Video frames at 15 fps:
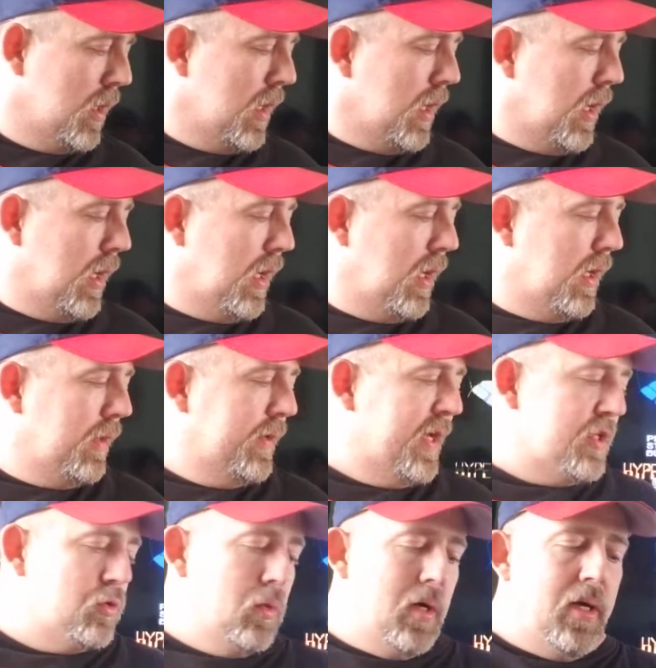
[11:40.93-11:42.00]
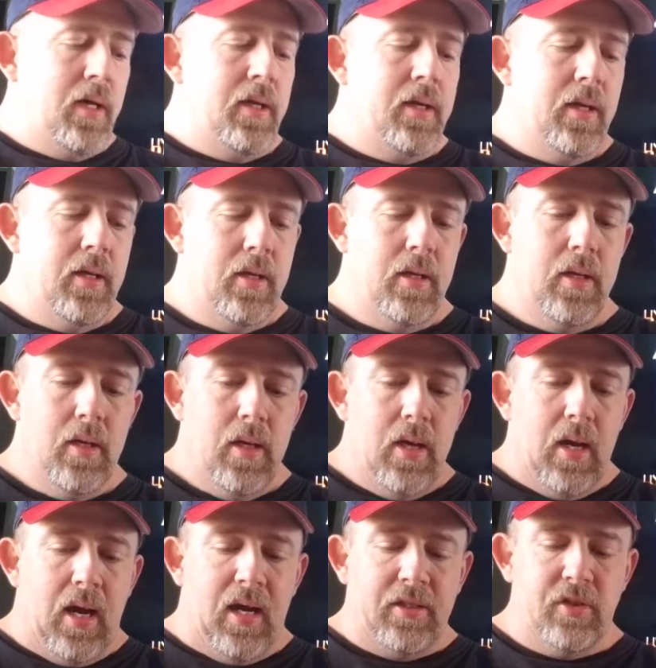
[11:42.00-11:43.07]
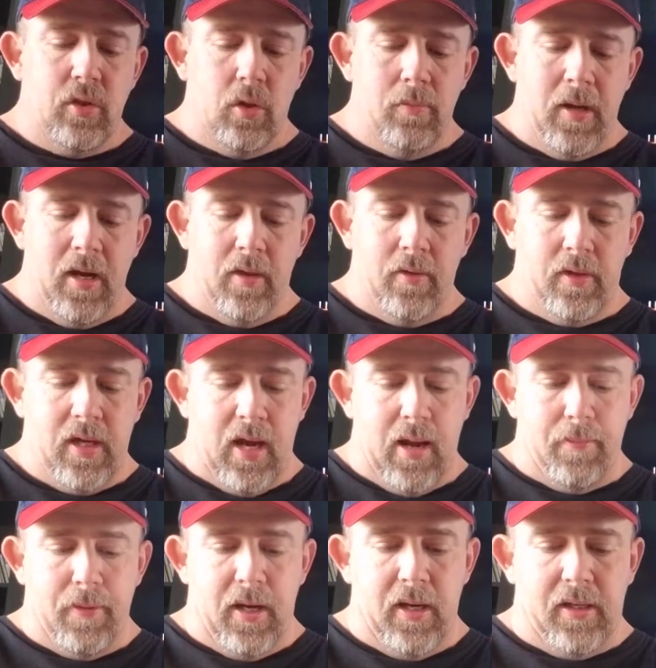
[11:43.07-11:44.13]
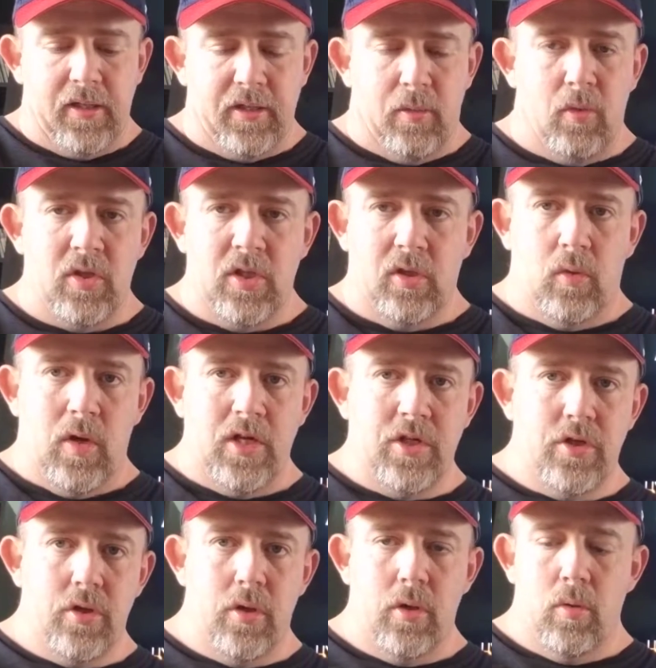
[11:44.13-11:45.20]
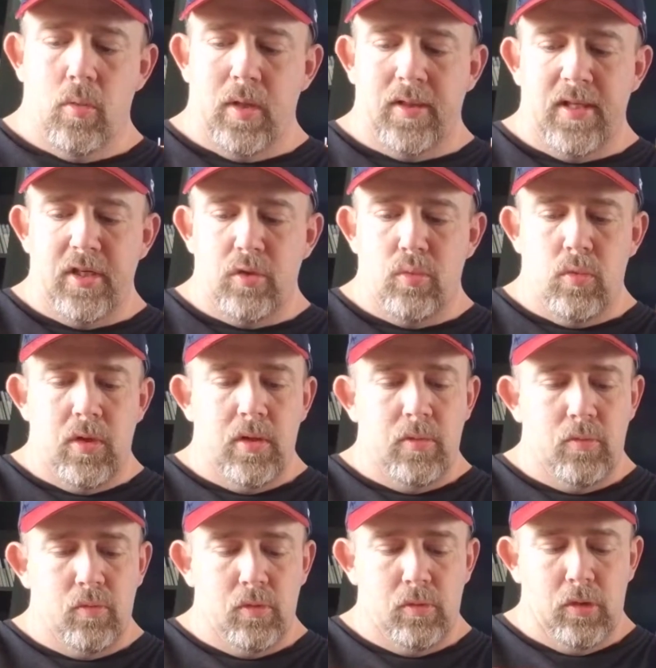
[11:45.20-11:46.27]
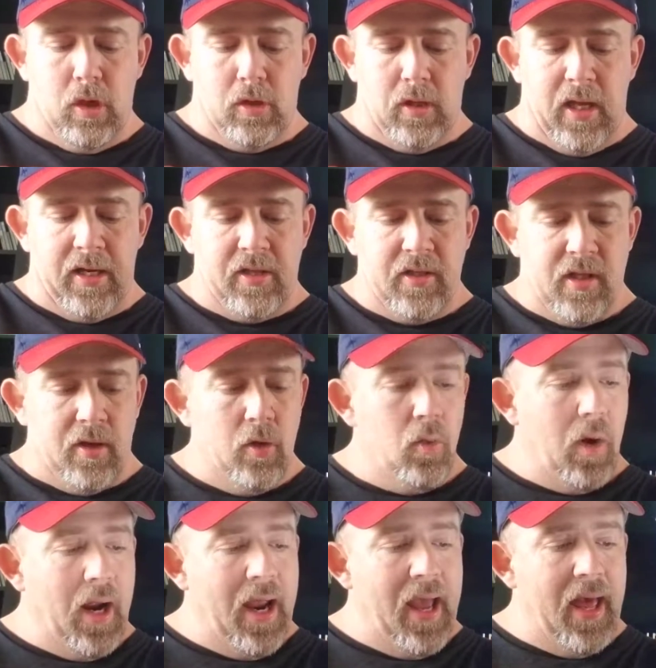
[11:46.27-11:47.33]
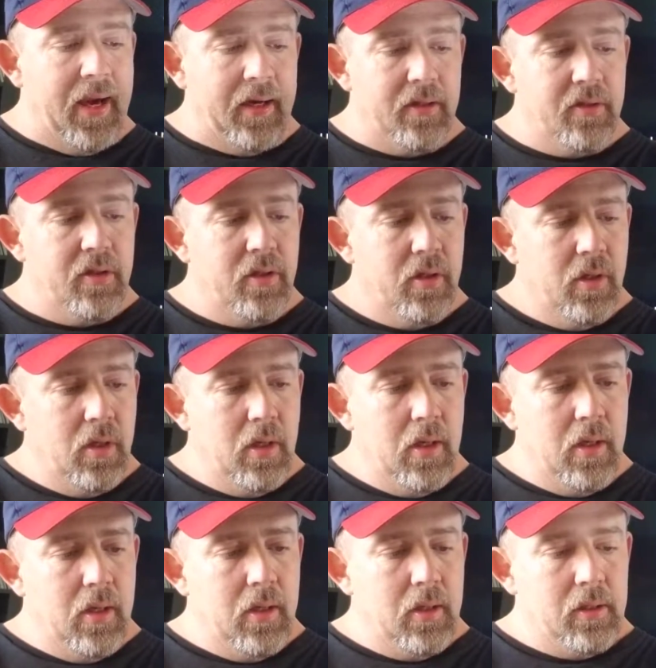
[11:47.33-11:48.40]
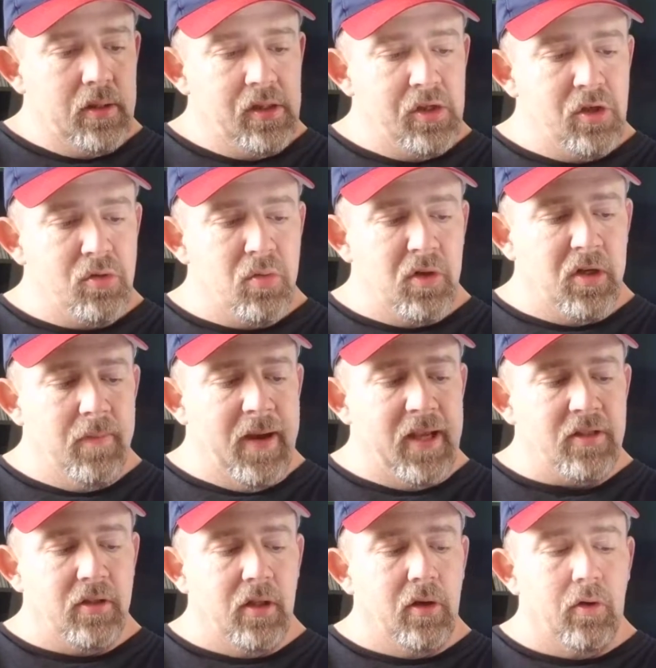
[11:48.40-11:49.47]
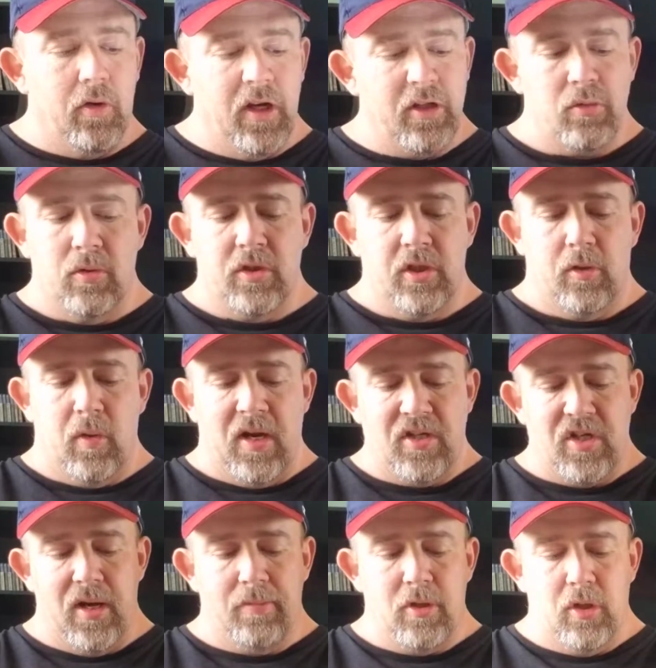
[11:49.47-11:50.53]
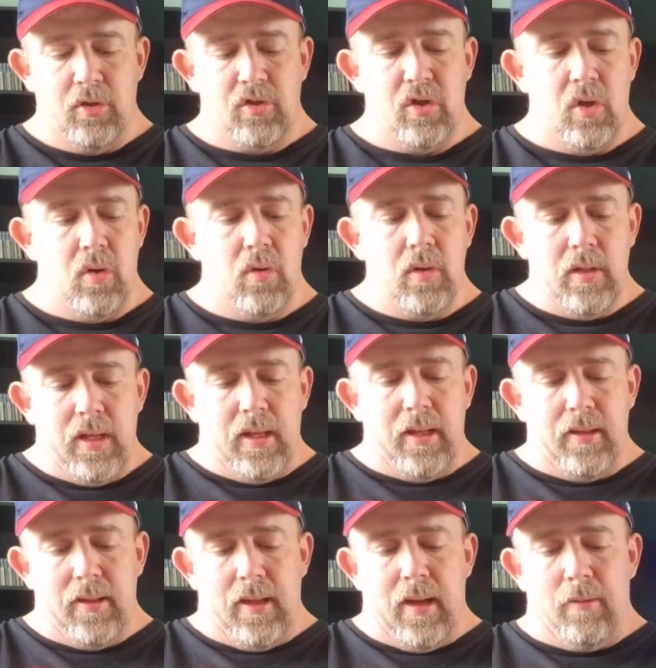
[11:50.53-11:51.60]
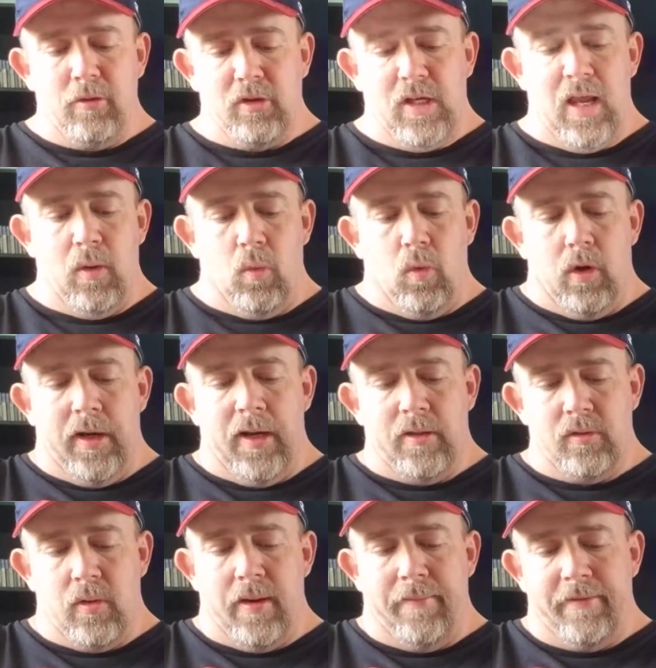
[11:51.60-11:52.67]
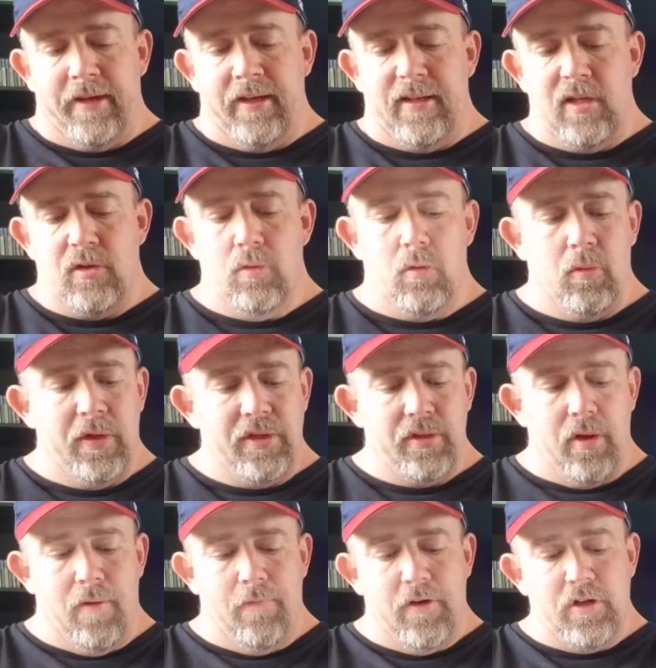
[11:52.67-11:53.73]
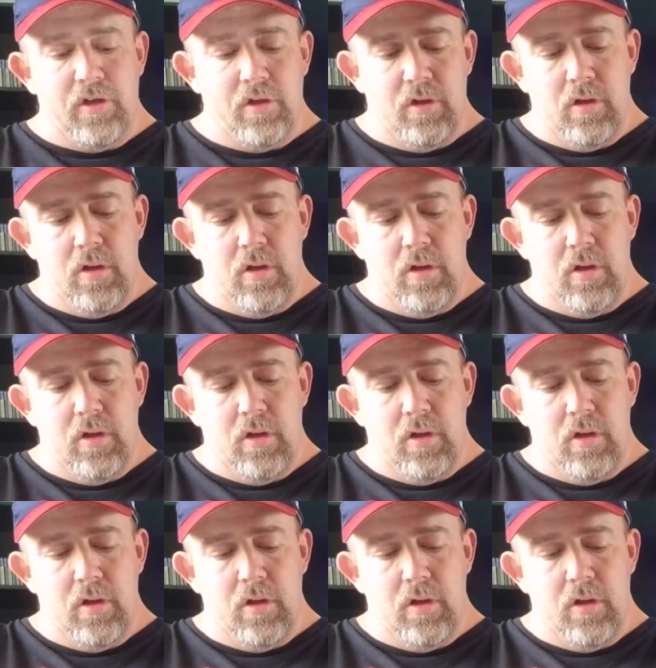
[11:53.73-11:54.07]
Next one, I sold my other copy because I wasn't quite sure what this one looked like because I knew I had it. Because this one commands a little, and this one's in great shape too, so I was kind of worried I was going to have to get this one resurfaced.